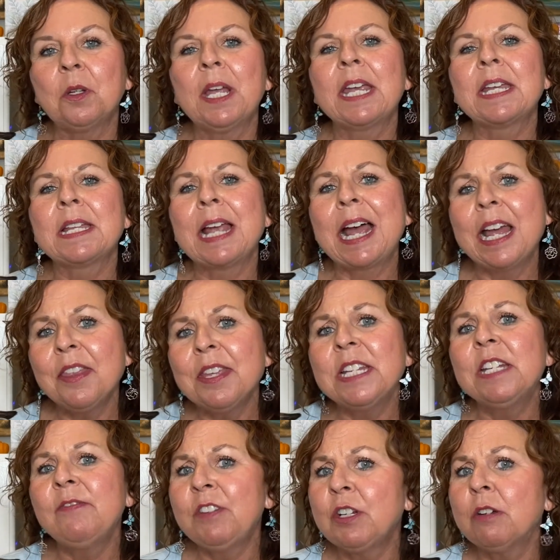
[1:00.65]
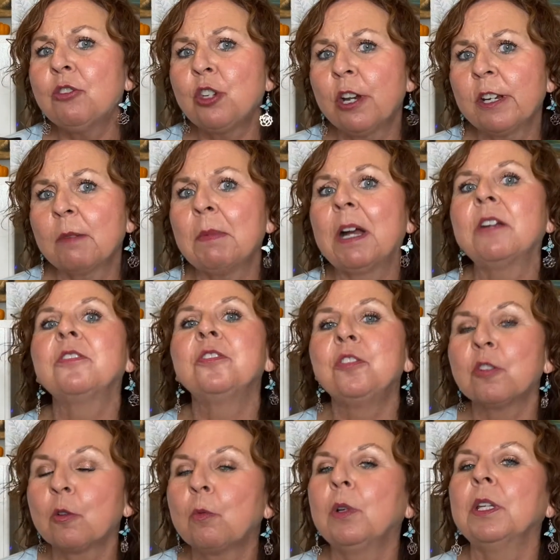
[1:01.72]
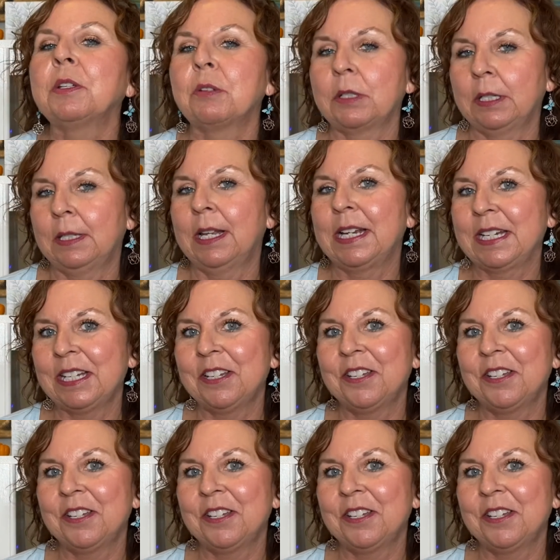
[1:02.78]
And I think if you go check them out, you're really going to like it